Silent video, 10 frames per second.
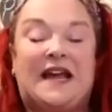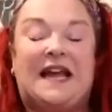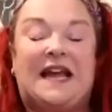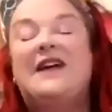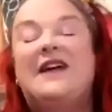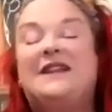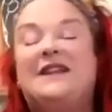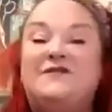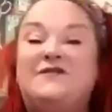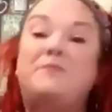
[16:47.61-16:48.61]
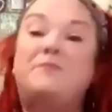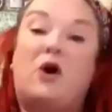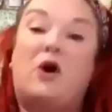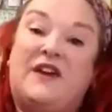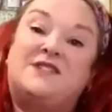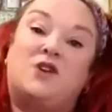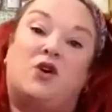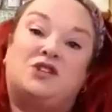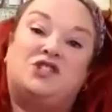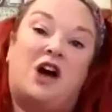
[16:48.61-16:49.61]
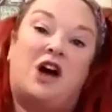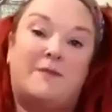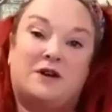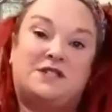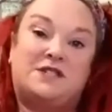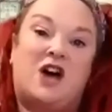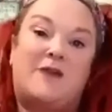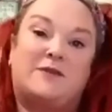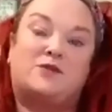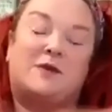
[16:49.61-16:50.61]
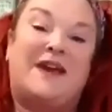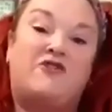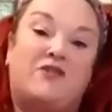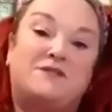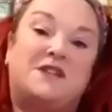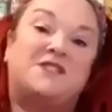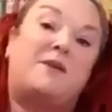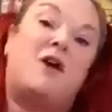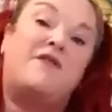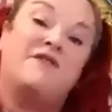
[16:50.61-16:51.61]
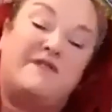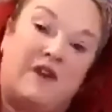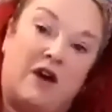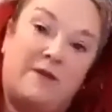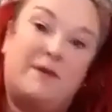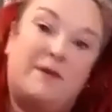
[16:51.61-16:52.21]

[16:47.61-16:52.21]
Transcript: They lived in bothies or chammers. Chammers were bedrooms as part of the farm.